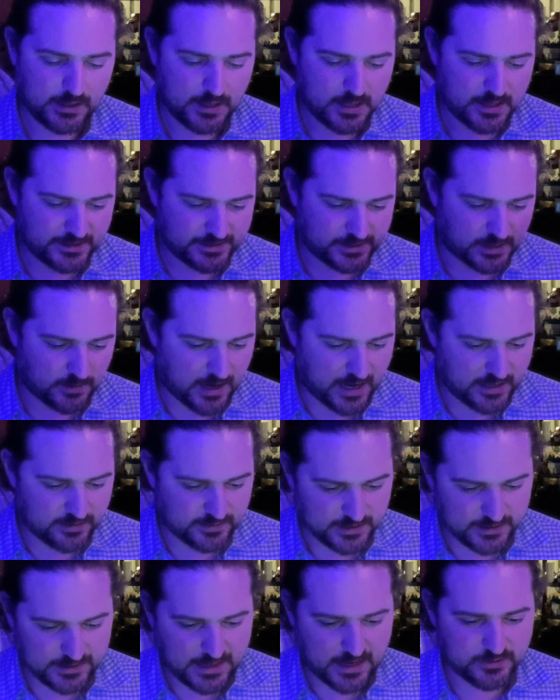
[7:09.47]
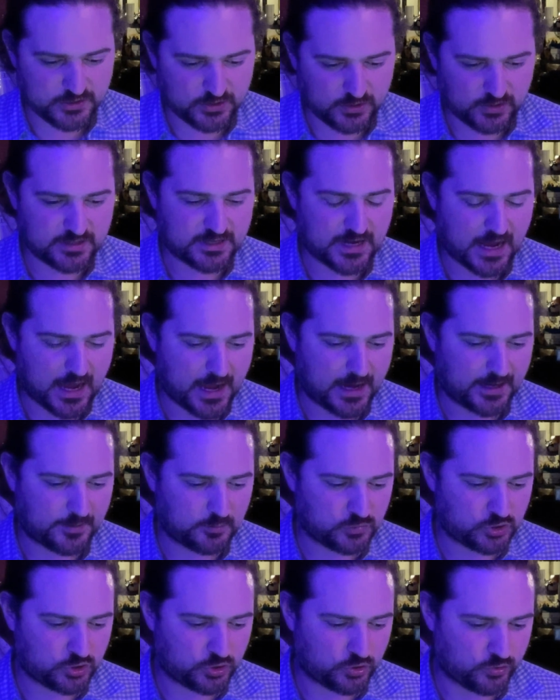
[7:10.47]
So I think now's a good time
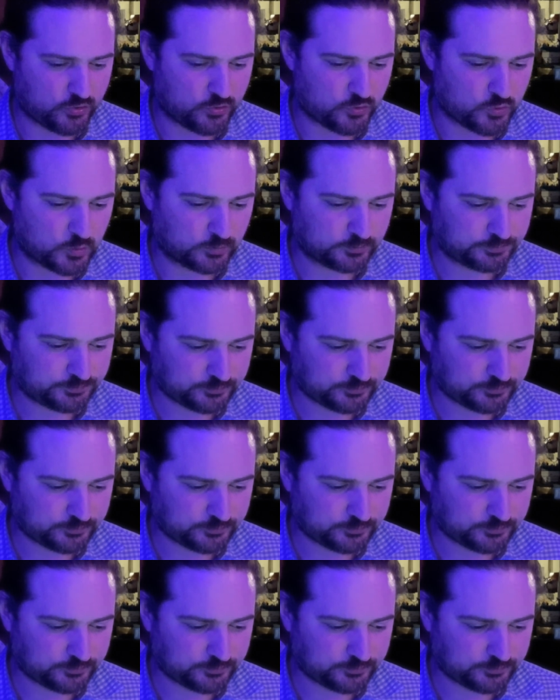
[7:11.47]
to